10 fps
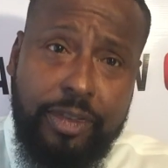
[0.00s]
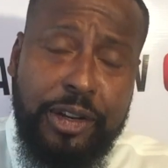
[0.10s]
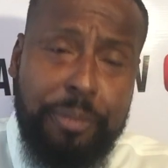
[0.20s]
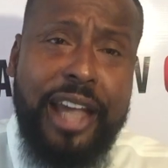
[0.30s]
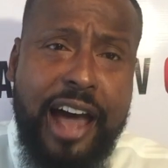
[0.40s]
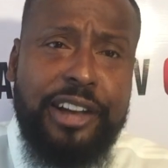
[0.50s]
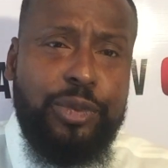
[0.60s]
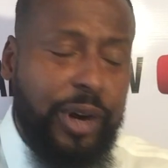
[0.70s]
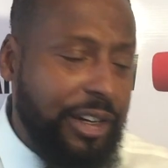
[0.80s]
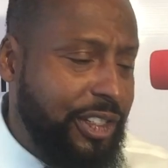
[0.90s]
You know, be
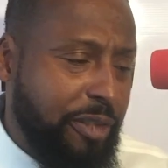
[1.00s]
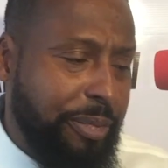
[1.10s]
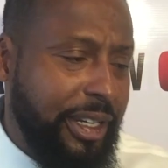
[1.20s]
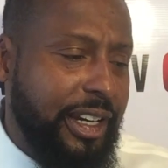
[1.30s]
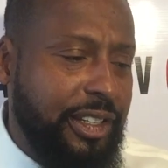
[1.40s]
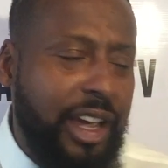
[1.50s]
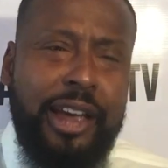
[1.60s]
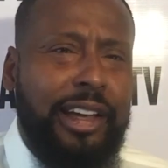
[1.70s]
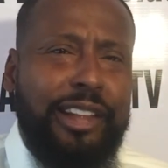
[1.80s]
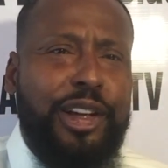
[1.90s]
honest with ourselves because
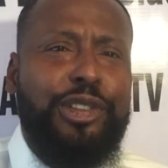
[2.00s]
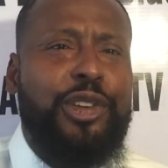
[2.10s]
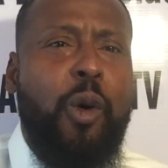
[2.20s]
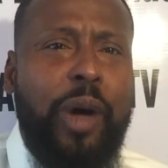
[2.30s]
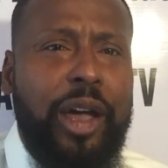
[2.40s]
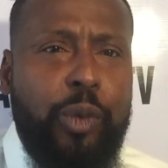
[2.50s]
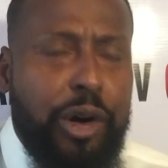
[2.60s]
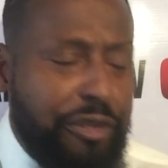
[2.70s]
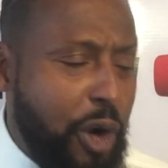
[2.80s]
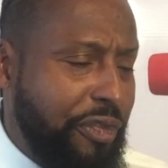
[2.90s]
there's no way
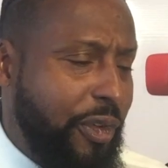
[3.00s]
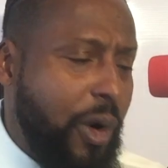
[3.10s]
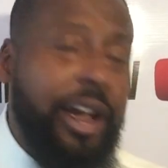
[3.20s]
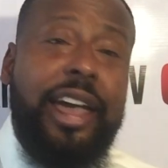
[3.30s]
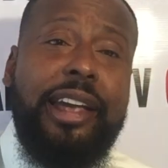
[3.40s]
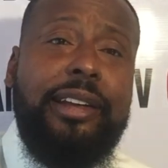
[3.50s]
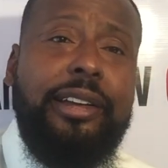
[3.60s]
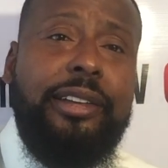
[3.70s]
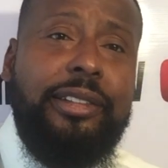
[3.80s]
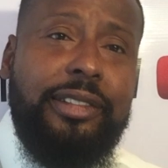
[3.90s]
we'll vote for
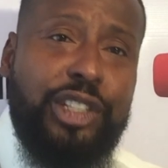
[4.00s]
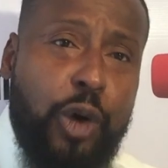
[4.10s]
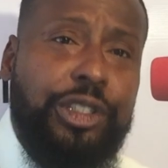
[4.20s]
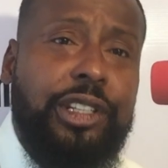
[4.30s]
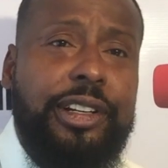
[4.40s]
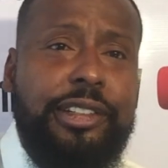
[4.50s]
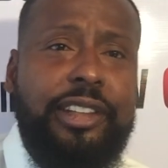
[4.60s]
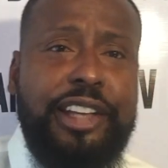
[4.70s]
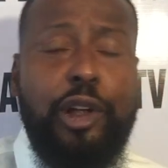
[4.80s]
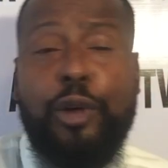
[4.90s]
a socialist
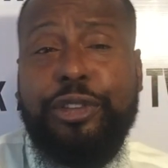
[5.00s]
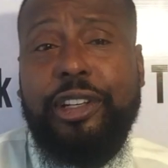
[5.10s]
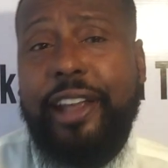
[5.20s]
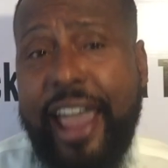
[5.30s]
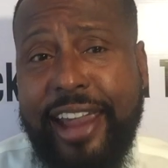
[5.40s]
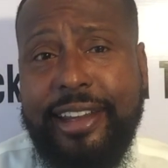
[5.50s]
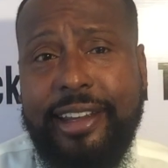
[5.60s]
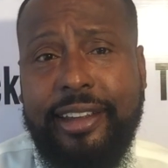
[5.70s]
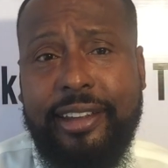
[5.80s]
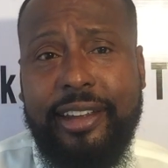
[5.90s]
that's closer to
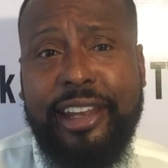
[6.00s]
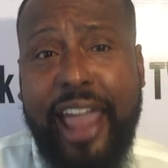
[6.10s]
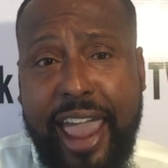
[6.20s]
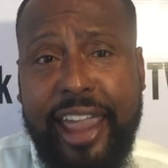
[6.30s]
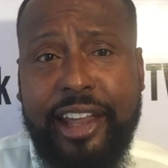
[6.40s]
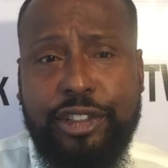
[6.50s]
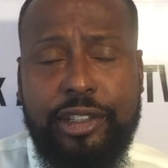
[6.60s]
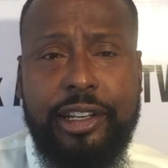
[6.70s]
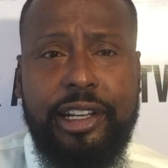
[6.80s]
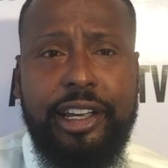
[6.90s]
80 in age
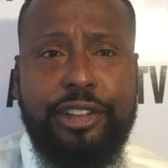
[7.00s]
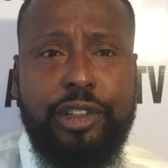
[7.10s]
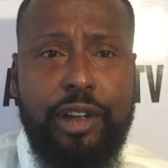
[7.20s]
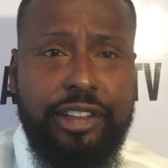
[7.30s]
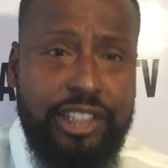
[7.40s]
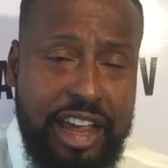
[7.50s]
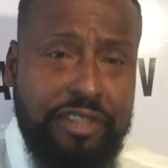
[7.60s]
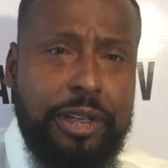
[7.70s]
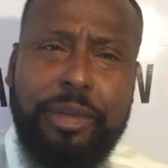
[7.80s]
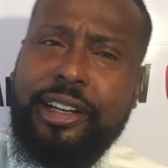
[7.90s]
than he is
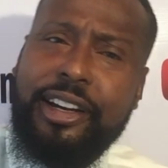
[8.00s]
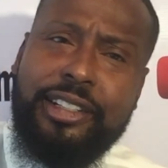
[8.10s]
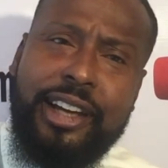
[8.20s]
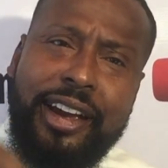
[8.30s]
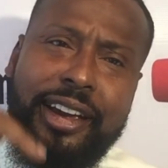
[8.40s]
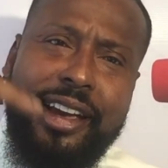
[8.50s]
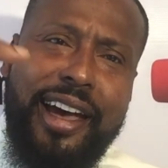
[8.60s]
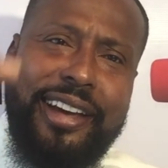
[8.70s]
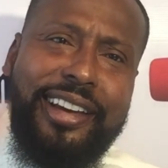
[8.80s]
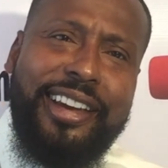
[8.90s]
70 because
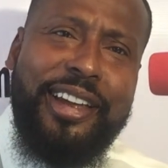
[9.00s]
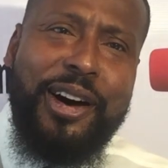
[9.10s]
you